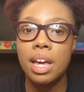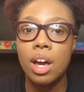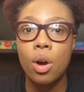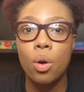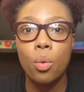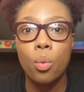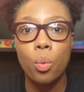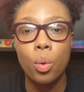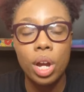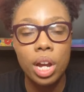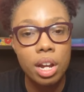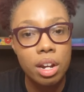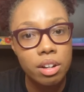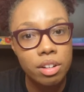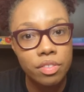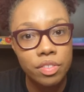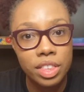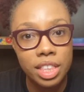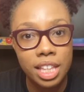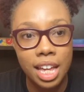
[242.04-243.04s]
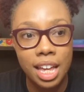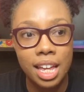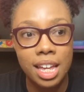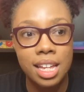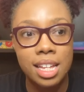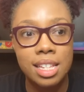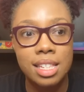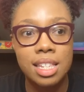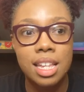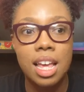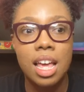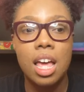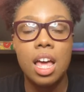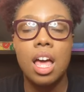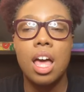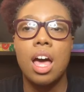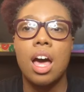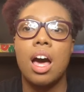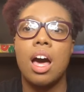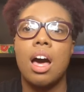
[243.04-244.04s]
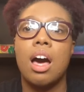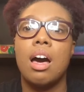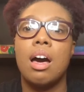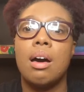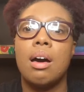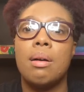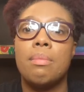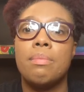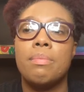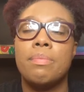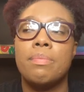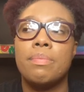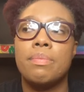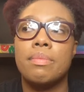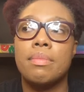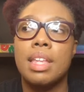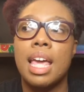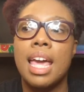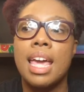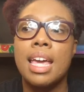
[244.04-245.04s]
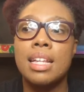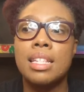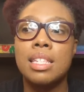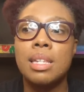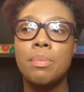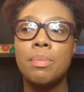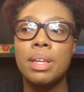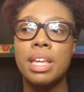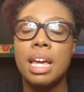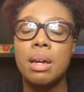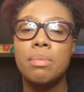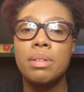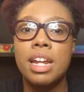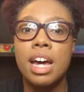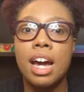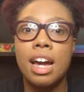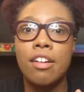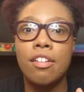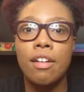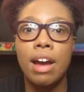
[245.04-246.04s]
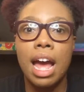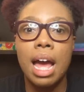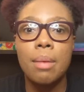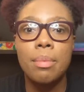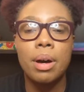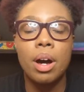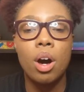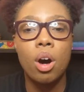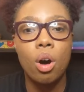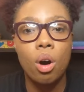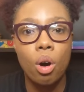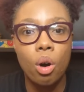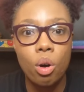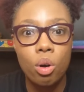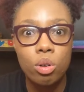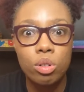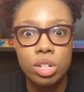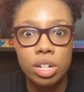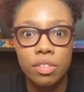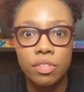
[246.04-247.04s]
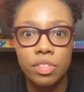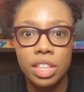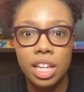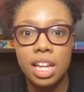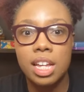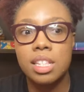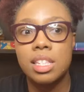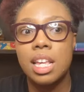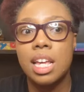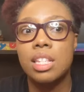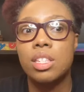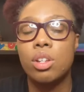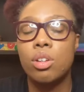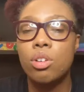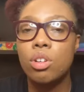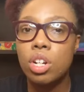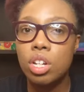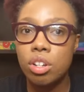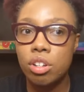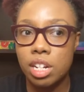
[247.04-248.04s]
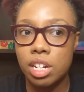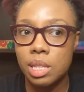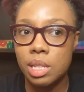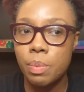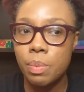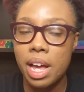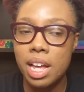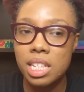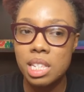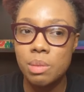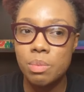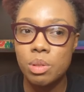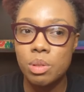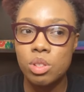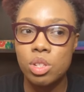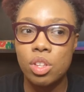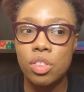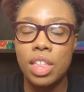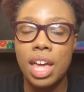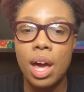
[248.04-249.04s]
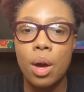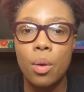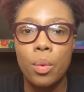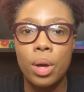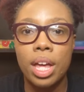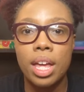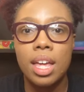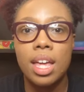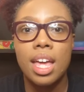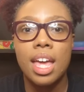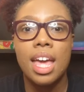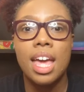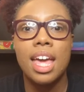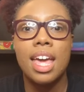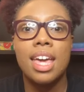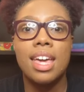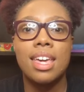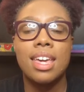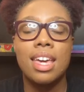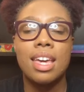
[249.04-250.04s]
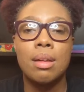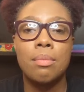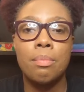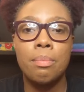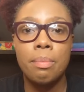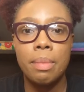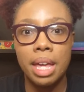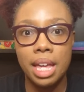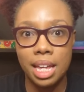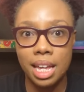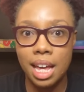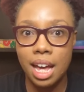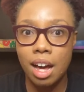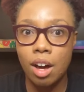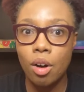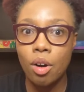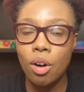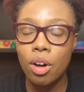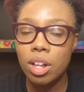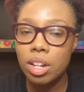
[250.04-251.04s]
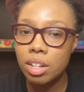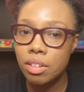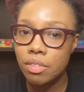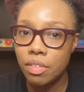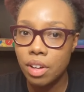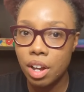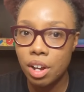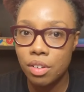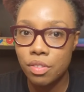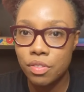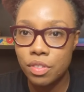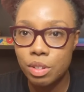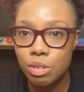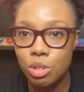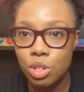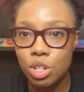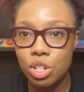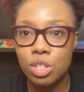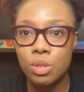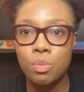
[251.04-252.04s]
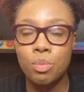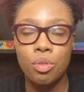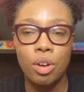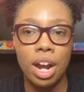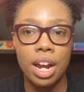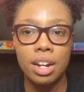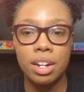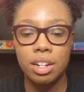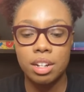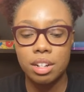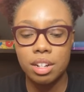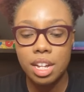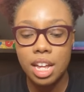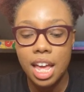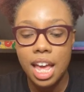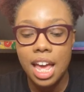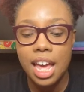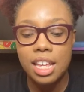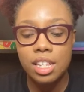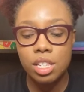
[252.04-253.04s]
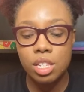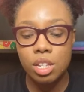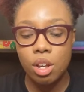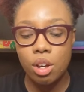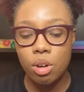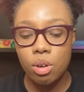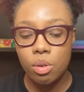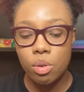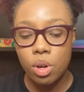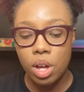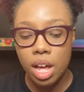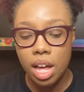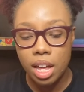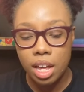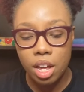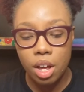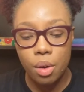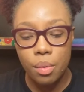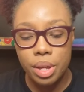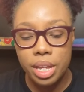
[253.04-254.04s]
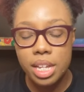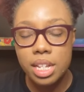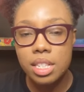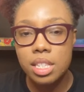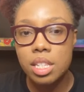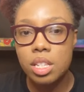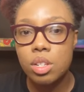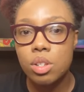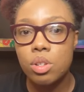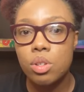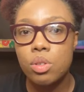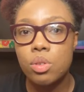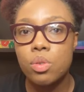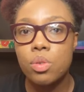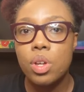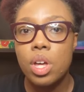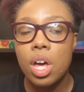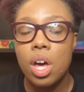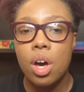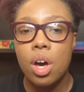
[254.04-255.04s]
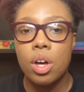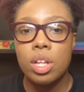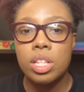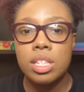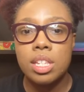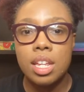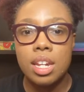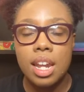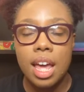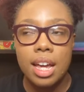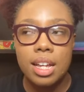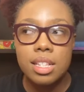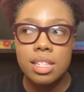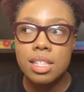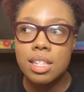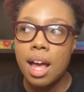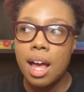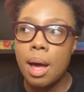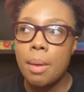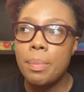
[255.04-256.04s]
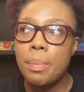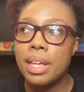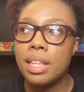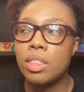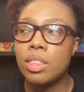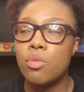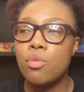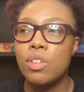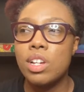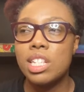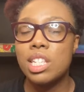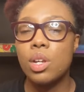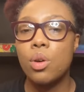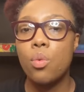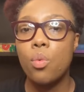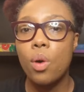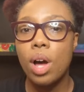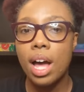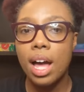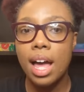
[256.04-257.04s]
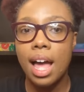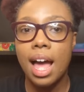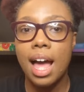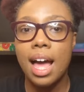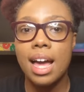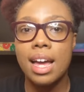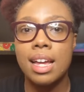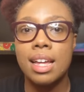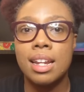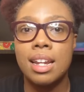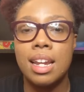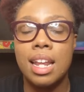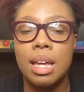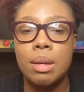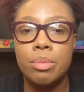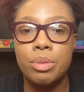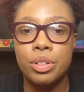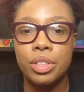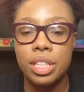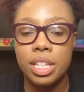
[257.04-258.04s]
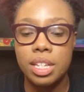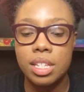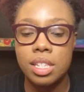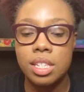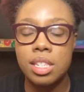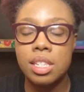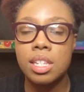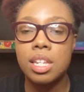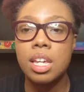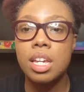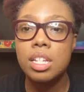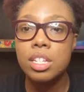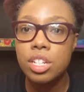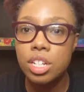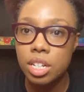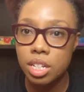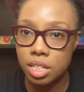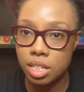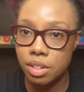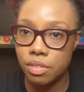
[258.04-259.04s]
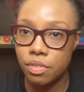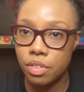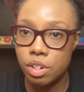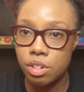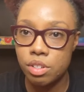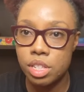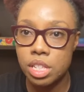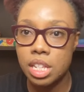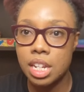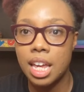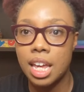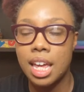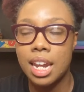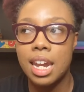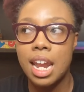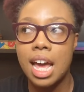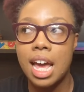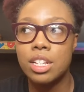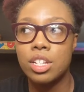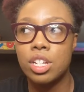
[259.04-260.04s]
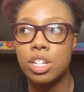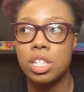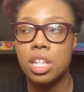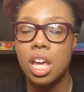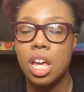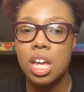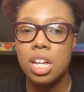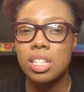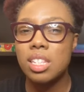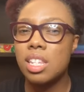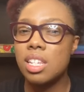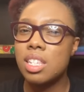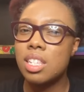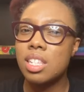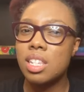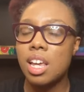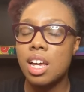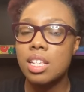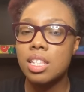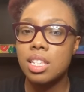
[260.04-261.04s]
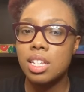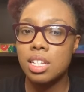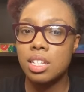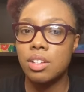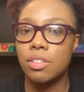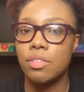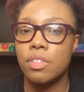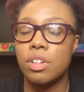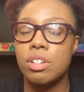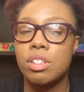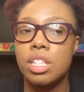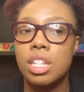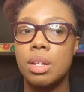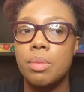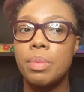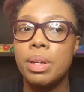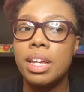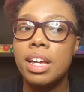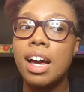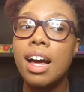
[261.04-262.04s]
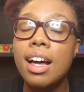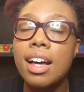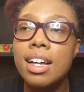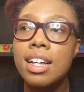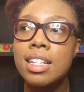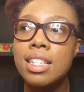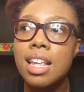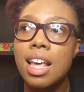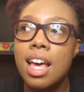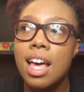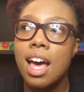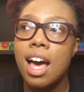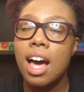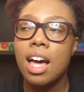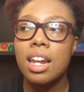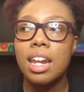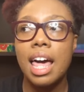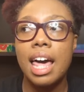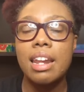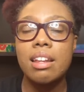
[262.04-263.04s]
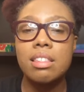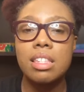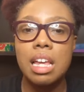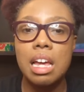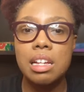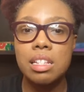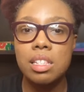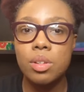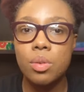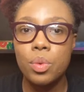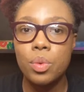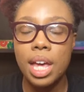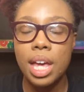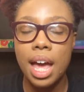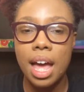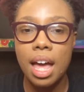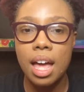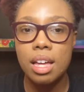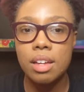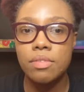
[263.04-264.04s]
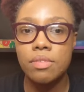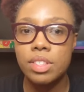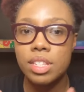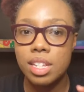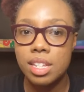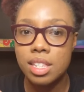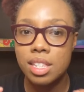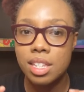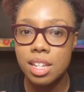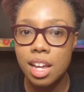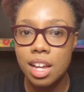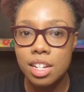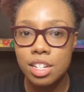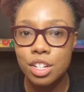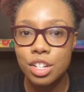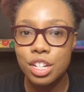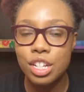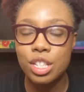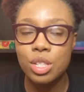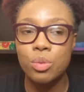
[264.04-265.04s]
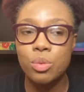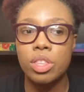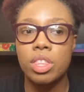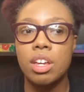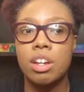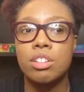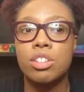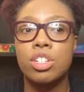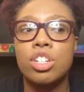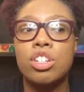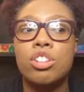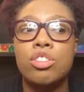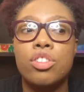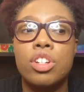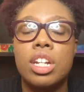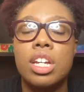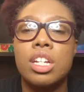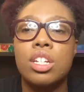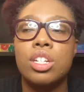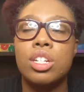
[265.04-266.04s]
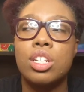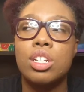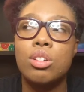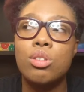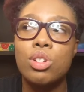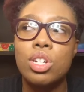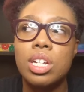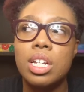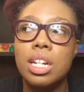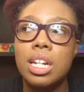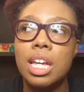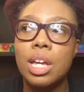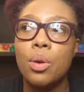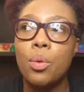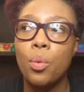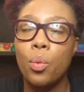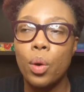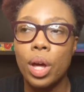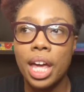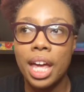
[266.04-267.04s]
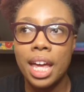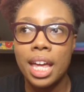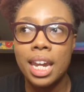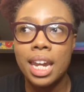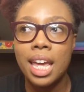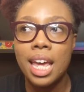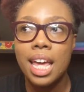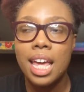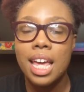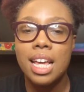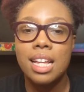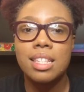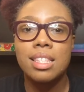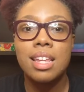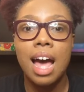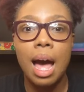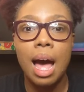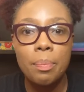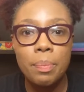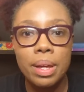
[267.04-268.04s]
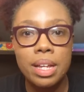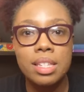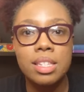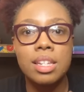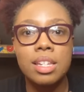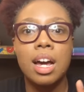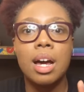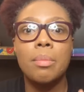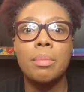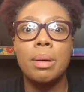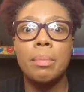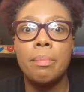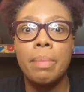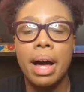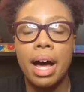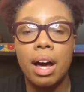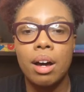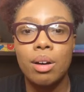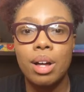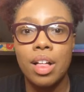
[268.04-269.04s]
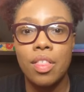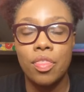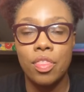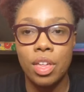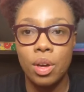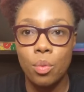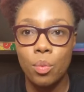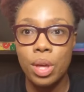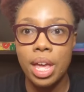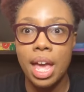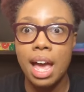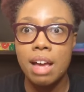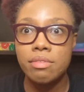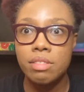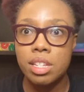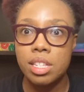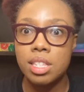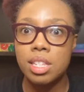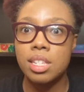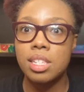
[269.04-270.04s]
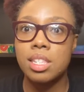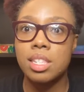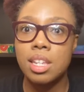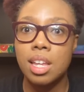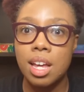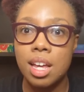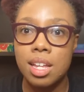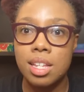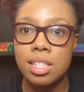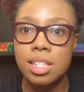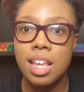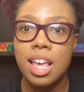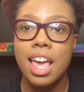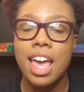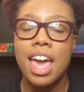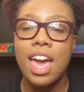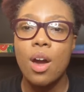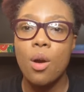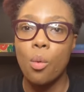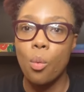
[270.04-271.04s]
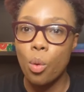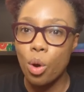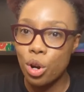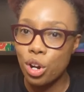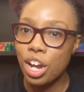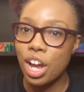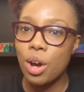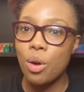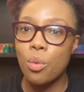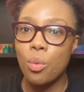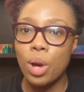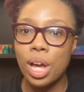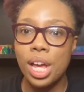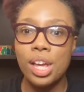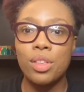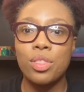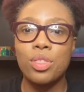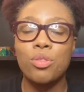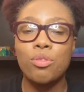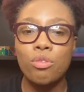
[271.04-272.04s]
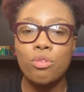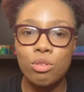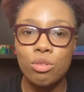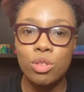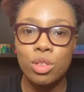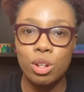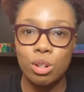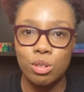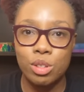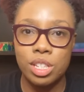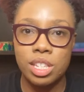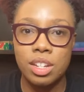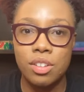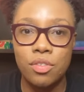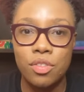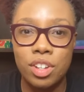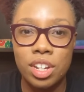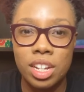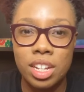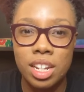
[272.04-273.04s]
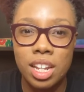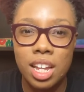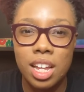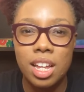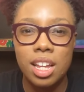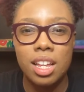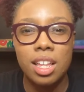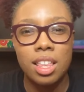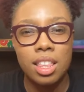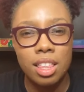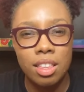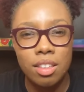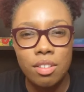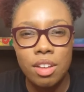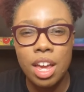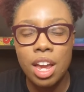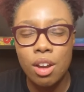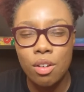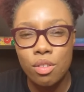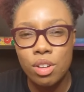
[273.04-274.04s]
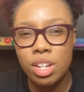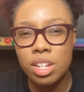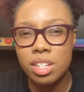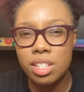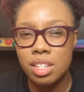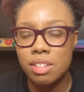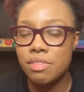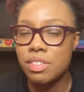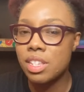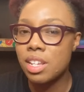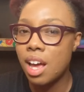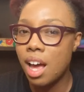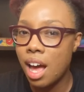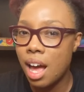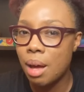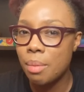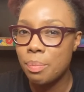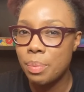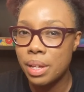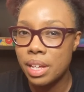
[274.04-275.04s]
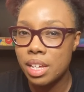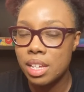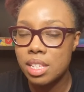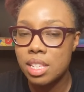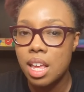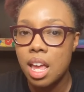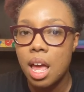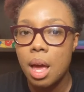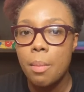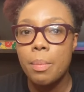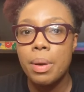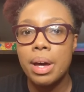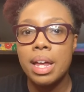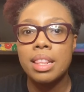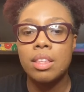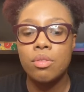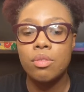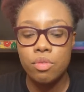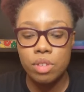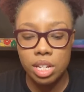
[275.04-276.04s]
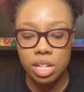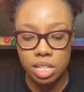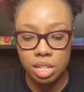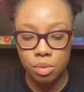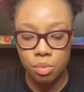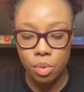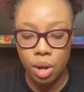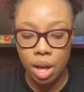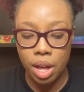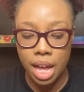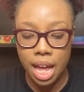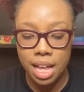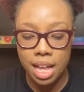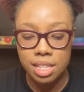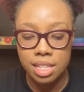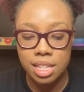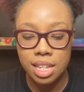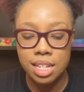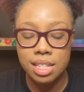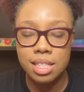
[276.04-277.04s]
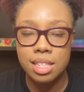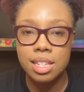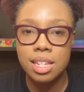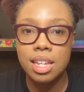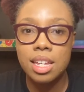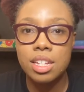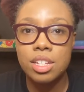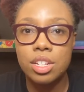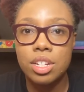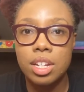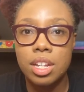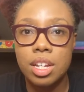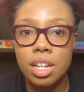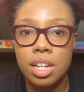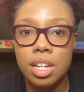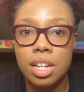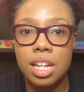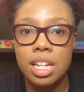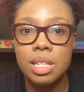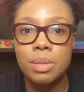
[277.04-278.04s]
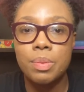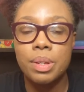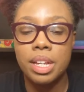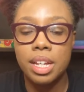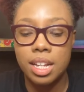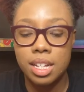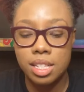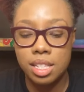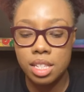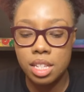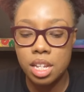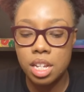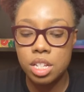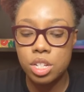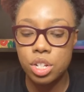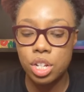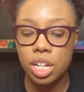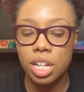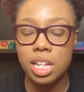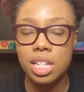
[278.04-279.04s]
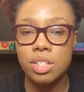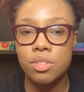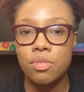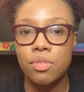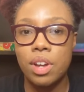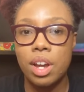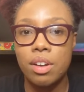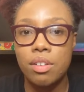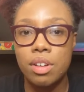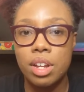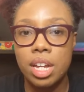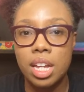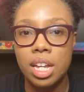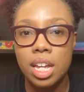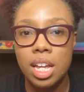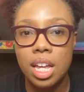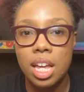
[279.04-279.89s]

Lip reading: aware of things and to be able to grab a hold of things as early on as possible, so that way it can make all of our futures brighter. And so going into tonight's topic, the reason why I labeled this teaching diversity and not just discussing diversity, because a lot of times when we have discussions with our children is usually when topics come about, and then we have to discuss and work our way through those different areas of topics. But the reason why I said teaching is because teaching is very